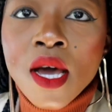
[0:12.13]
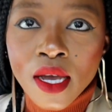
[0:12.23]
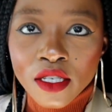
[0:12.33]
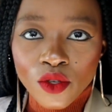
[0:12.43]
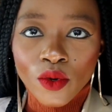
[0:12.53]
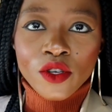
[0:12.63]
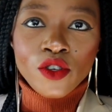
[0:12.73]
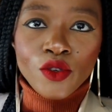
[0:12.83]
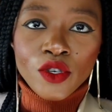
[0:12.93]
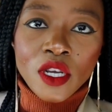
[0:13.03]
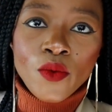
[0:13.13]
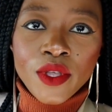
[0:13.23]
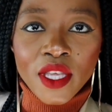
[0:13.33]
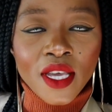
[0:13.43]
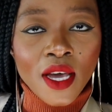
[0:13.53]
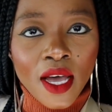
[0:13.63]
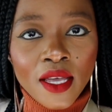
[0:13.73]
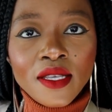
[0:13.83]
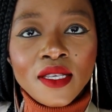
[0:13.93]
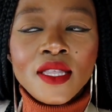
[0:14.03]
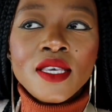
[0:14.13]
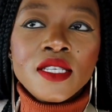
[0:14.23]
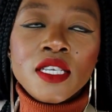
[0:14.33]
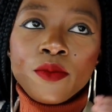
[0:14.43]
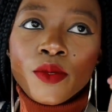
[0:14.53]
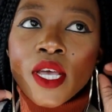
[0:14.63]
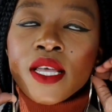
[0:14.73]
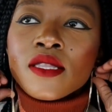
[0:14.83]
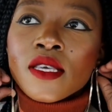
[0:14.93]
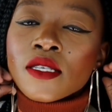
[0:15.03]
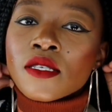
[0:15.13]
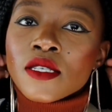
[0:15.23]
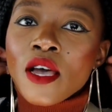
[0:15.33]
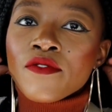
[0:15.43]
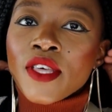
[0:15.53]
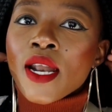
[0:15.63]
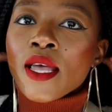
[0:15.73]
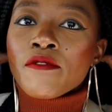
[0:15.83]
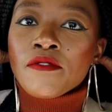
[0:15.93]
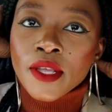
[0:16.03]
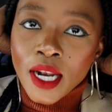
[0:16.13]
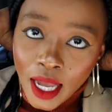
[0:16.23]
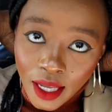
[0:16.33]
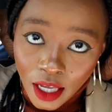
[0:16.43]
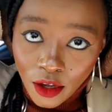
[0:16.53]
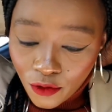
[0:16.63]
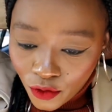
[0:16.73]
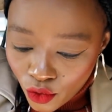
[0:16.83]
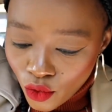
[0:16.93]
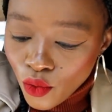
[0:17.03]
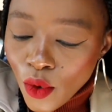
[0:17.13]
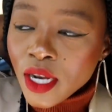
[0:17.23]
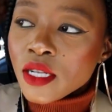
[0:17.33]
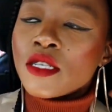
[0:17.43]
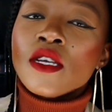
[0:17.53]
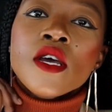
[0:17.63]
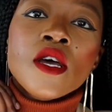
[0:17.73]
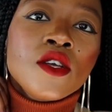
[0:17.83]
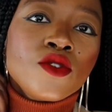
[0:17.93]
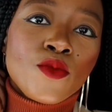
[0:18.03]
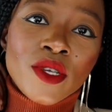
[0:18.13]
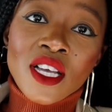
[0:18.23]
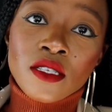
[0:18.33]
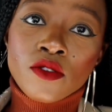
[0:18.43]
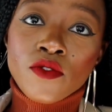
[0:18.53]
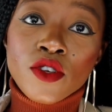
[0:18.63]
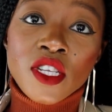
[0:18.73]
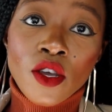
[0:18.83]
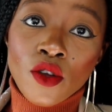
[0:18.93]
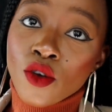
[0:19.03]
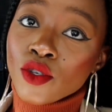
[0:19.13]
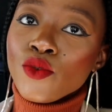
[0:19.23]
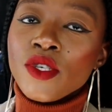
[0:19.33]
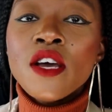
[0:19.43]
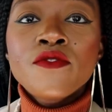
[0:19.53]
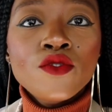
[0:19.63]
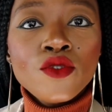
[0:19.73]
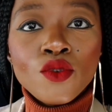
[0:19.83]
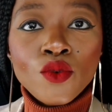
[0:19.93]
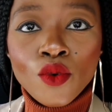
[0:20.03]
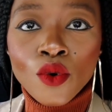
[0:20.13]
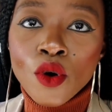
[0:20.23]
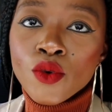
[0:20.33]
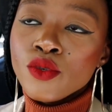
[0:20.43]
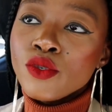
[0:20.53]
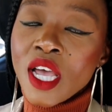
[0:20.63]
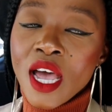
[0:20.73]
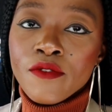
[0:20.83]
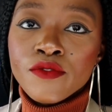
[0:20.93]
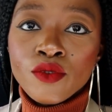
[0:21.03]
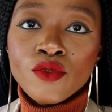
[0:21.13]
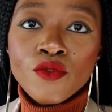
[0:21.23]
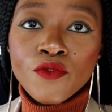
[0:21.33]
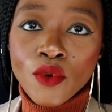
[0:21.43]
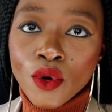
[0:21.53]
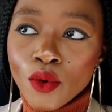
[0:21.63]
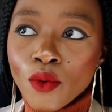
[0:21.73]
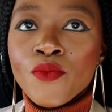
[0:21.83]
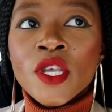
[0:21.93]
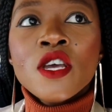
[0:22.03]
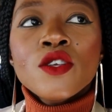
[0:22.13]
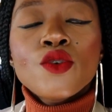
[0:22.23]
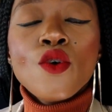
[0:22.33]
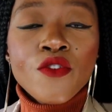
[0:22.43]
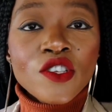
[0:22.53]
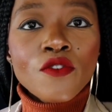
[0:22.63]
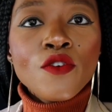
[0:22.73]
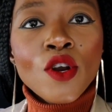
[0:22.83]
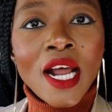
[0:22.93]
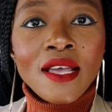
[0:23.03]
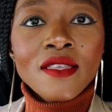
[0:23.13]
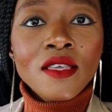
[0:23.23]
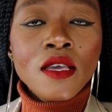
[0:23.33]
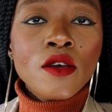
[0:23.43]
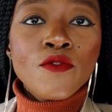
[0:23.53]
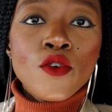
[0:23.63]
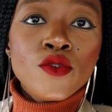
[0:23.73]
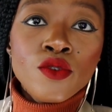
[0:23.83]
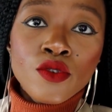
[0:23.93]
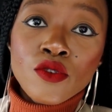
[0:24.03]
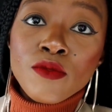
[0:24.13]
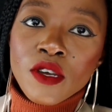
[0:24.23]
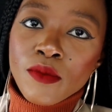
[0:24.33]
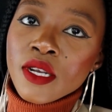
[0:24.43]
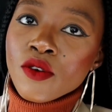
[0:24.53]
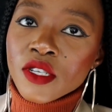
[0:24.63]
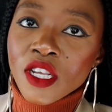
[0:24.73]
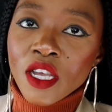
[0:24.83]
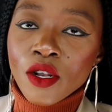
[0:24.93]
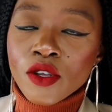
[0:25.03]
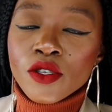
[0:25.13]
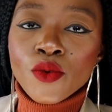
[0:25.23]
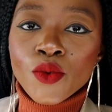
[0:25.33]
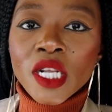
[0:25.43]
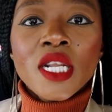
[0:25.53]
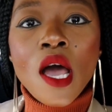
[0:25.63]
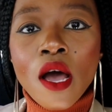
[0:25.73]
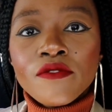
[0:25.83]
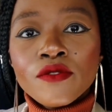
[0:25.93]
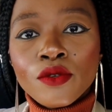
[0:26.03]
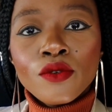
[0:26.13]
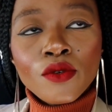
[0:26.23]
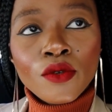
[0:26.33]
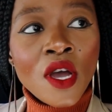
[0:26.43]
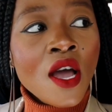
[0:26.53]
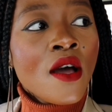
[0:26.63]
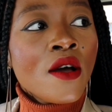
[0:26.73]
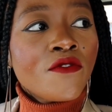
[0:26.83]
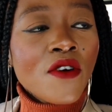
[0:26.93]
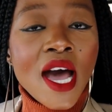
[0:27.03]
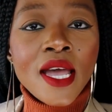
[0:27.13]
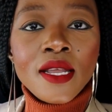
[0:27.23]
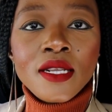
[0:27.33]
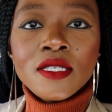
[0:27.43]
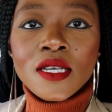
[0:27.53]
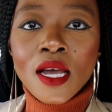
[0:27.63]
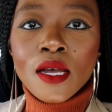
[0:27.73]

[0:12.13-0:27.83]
I just want to share with you guys the tips and the stuff that I feel like if you want to be successful on Takealot, you would have to do or you'd have to follow. So first of all, I think for you to make money on Takealot, you really have to find